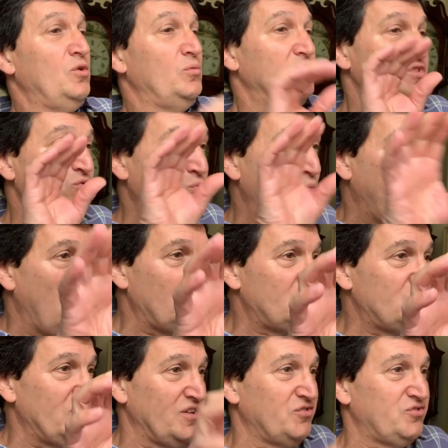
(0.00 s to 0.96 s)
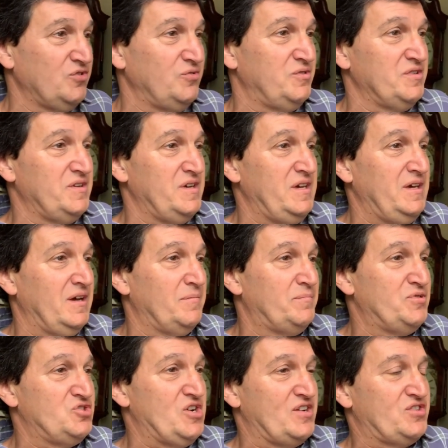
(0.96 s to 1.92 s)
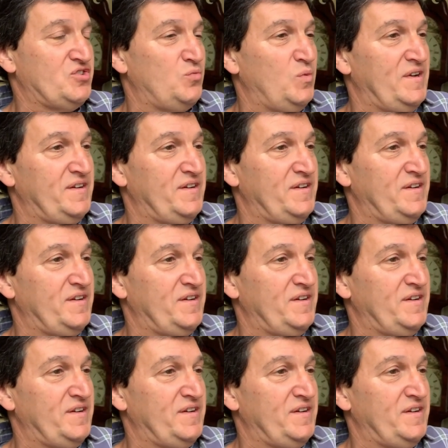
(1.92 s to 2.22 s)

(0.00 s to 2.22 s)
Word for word: was watching through the projection